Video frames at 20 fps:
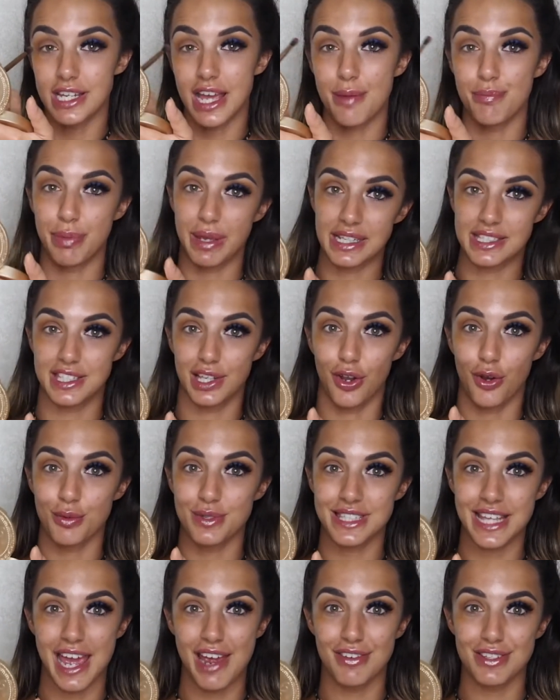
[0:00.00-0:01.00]
and Pixie Lott
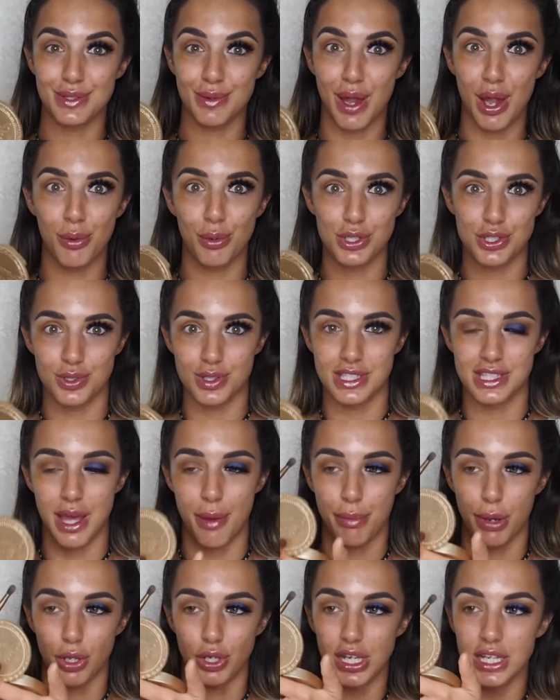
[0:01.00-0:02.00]
was there as well, which was a
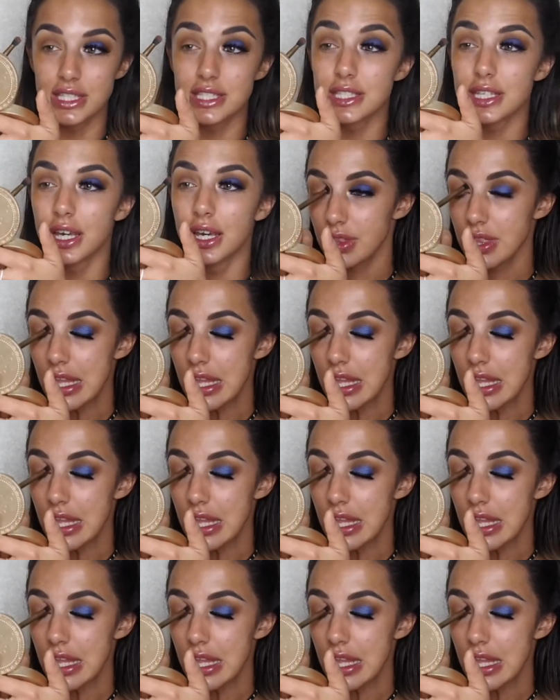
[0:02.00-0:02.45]
bonus.